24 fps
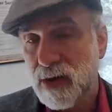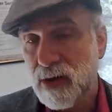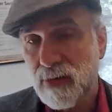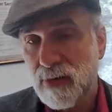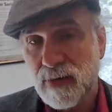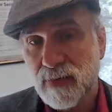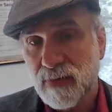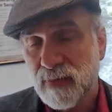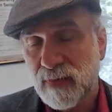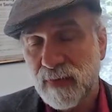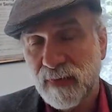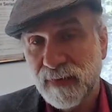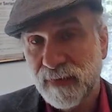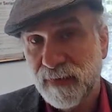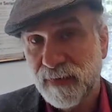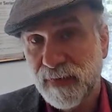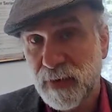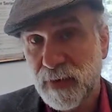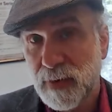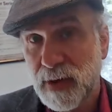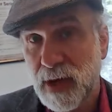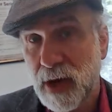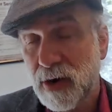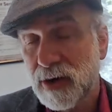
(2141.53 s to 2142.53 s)
A
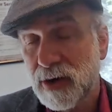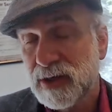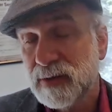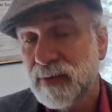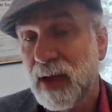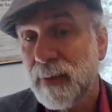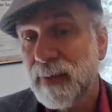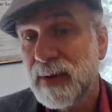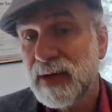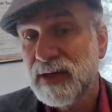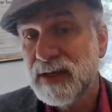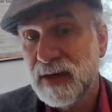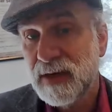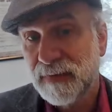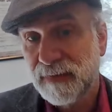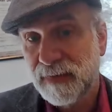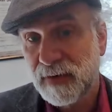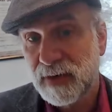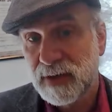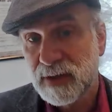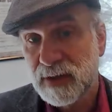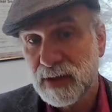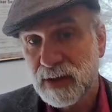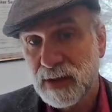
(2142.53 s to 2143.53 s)
few years, it might be
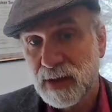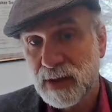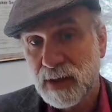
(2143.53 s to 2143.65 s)
different.